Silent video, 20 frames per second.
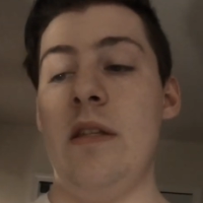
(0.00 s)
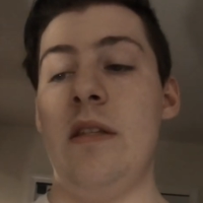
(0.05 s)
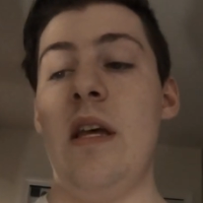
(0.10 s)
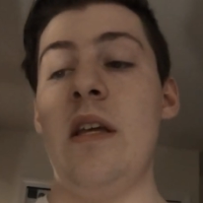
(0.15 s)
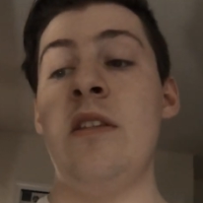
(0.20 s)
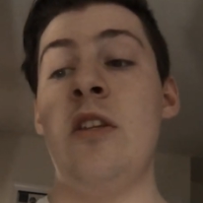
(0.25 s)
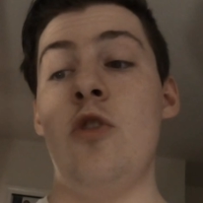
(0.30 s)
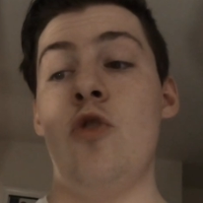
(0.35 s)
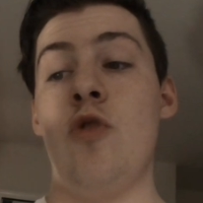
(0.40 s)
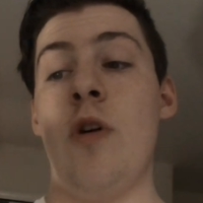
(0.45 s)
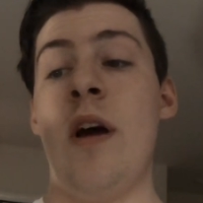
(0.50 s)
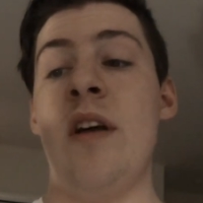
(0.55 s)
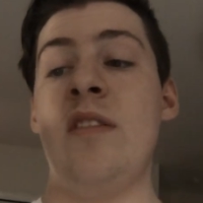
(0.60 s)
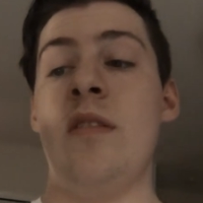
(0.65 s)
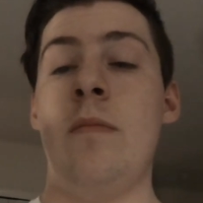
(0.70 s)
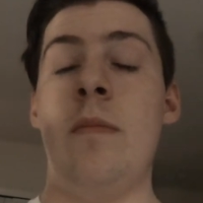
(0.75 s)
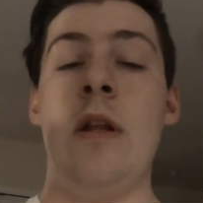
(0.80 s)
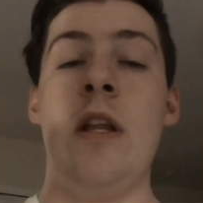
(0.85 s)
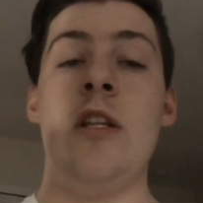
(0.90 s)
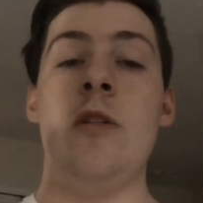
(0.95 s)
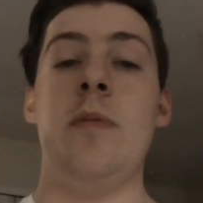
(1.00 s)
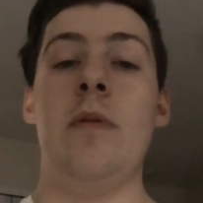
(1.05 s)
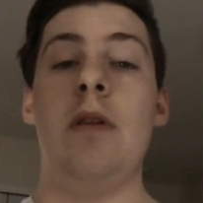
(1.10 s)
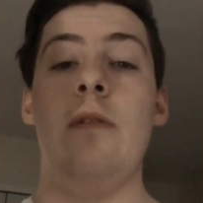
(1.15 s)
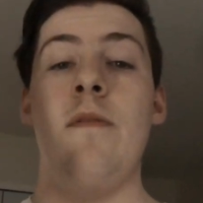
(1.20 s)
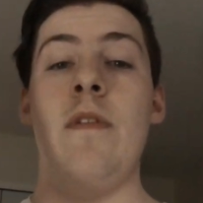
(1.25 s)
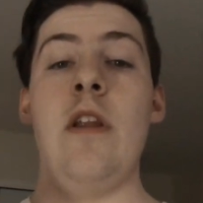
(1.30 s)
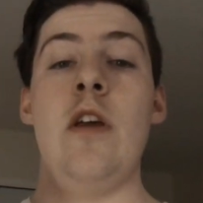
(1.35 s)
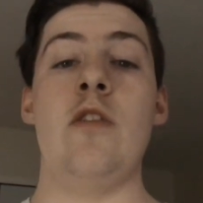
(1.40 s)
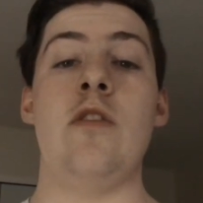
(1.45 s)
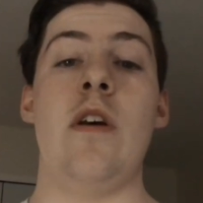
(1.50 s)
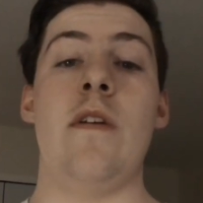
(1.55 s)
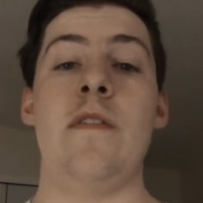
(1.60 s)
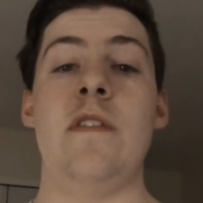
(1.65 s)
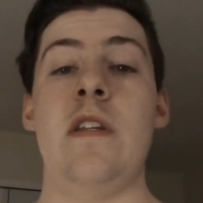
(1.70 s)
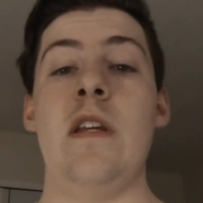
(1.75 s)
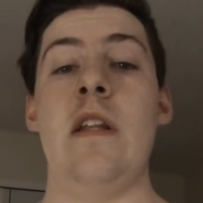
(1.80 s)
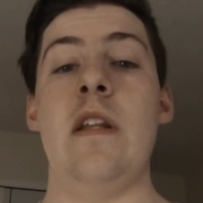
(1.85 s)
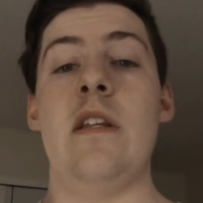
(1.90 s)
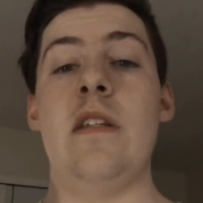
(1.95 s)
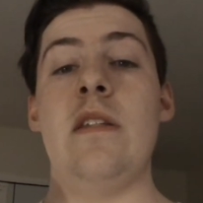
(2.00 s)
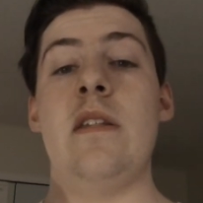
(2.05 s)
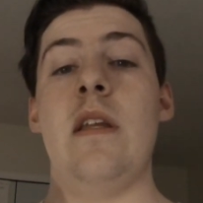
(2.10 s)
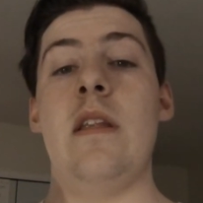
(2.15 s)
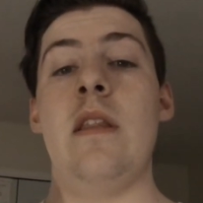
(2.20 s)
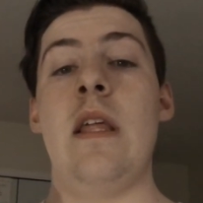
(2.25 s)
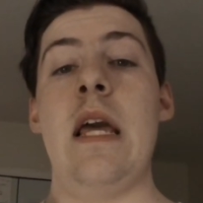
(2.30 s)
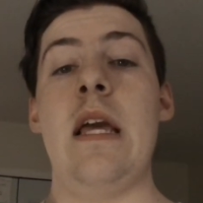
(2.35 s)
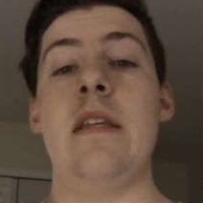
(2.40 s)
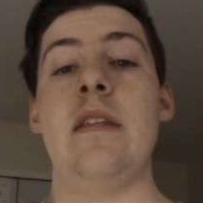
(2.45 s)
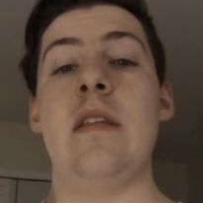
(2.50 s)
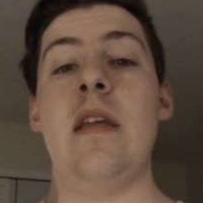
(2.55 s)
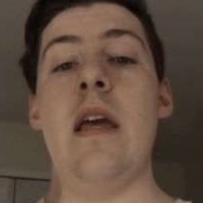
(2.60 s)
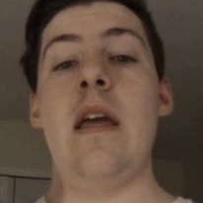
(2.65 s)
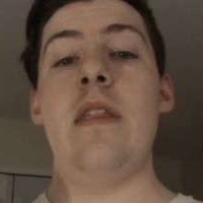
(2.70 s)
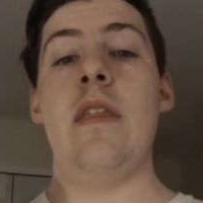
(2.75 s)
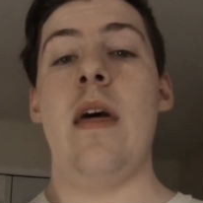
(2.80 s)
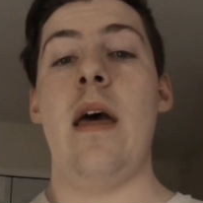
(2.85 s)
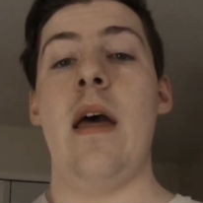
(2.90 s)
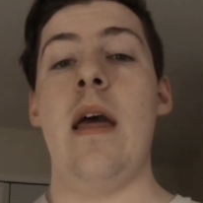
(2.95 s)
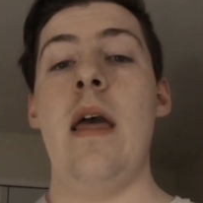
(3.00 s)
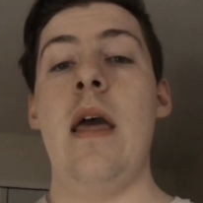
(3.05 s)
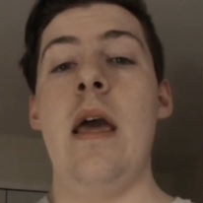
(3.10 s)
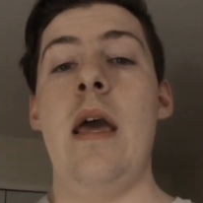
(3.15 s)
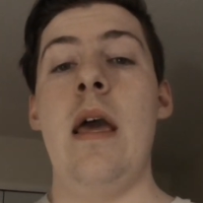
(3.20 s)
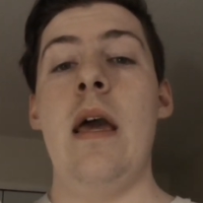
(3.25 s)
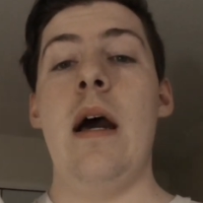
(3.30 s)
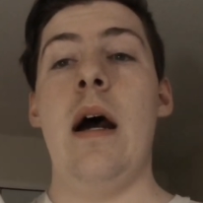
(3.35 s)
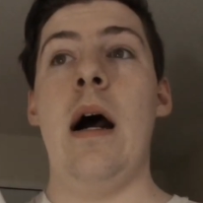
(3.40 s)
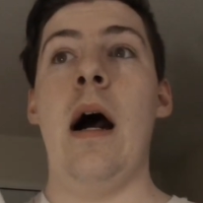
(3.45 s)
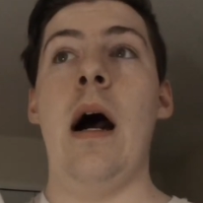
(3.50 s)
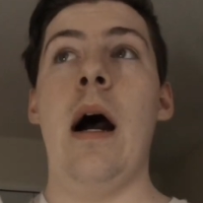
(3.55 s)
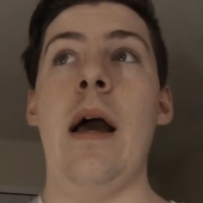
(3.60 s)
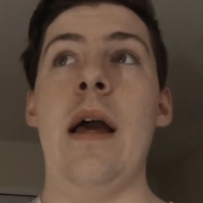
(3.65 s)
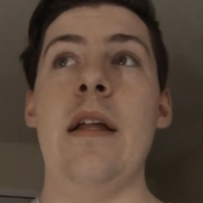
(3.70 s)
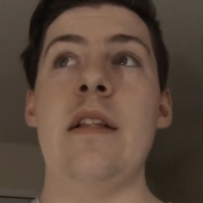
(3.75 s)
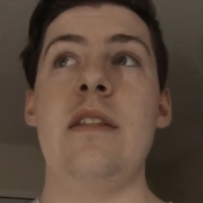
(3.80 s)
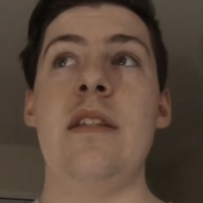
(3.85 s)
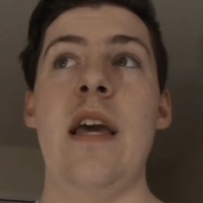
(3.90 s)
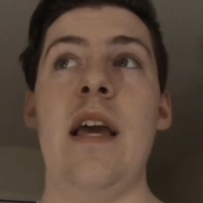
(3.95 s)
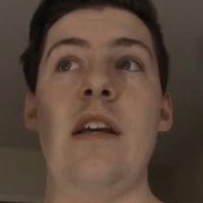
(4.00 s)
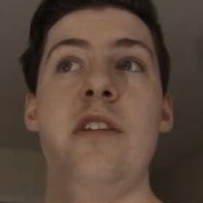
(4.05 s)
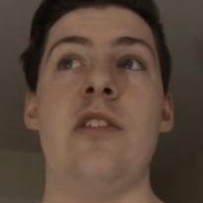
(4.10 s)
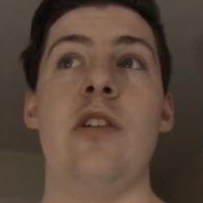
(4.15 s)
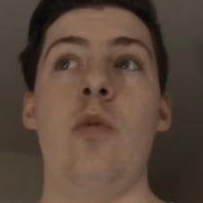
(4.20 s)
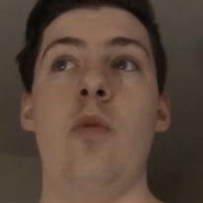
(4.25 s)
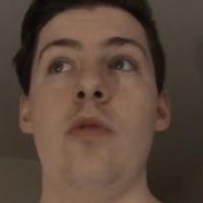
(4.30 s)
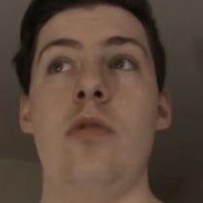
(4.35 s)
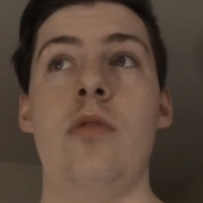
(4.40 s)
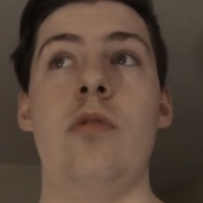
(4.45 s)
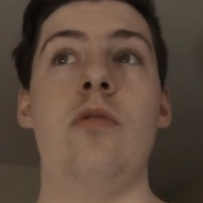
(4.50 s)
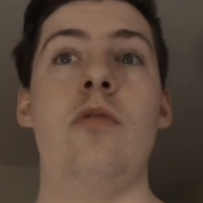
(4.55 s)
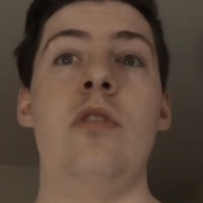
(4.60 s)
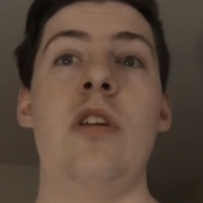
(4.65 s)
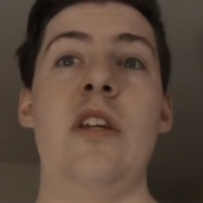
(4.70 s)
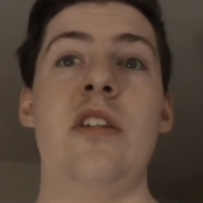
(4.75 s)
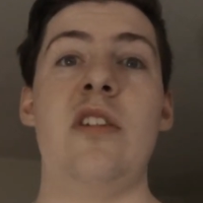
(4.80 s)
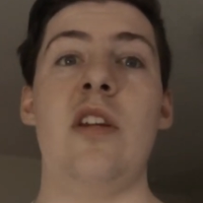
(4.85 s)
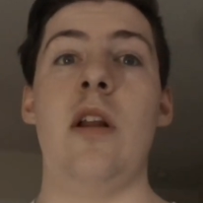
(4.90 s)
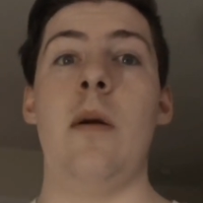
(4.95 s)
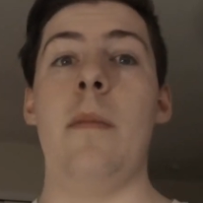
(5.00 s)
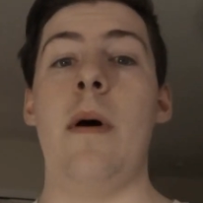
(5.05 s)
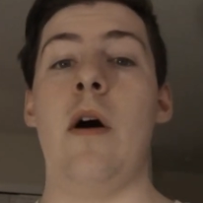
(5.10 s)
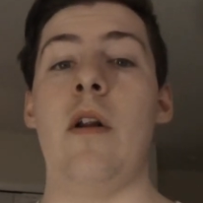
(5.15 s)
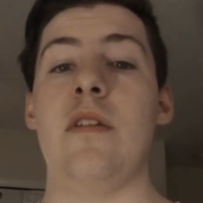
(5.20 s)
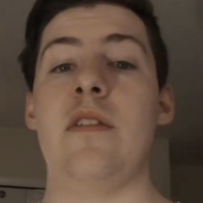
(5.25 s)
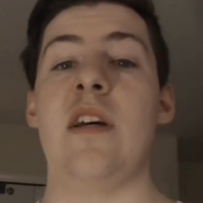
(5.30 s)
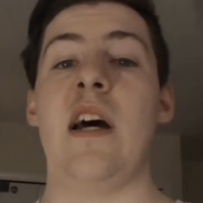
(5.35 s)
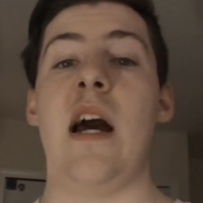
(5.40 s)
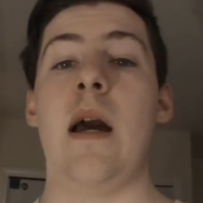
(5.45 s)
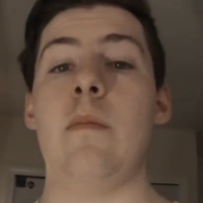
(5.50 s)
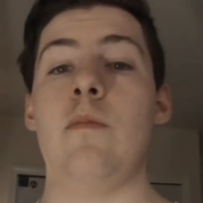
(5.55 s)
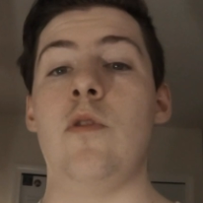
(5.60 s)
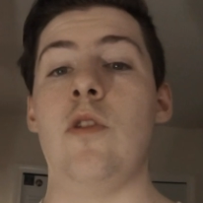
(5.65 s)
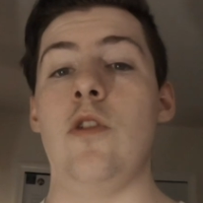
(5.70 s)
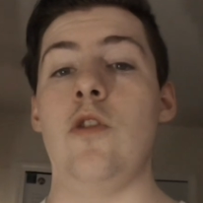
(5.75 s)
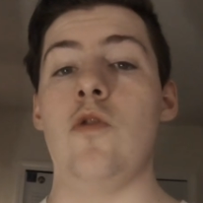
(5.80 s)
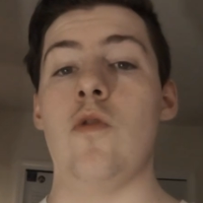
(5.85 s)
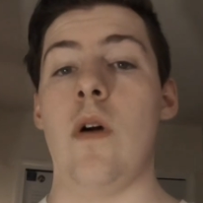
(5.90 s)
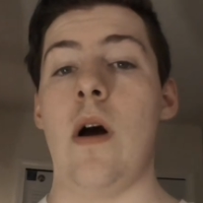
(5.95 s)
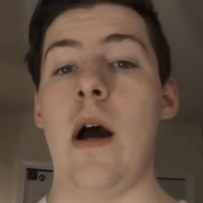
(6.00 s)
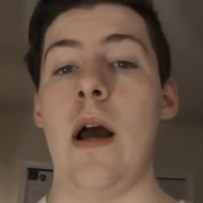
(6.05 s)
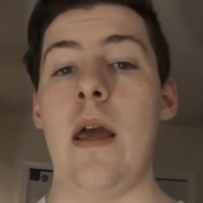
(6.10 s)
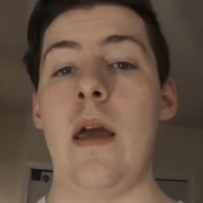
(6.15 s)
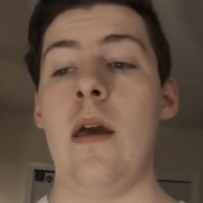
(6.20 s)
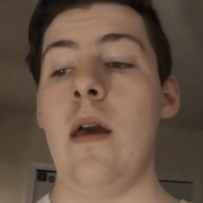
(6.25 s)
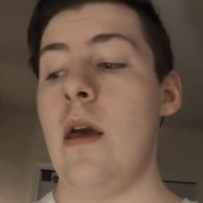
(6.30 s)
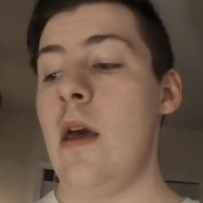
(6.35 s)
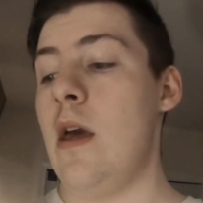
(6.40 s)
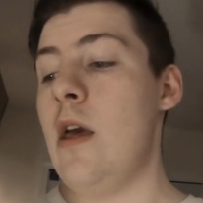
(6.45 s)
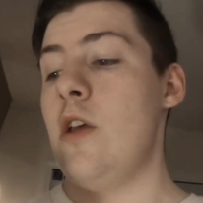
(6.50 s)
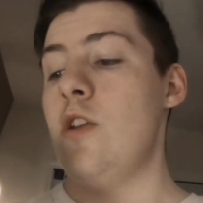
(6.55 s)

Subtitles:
It says it dries in minutes, but the videos I've seen, they say that it takes a decent amount of time to dry.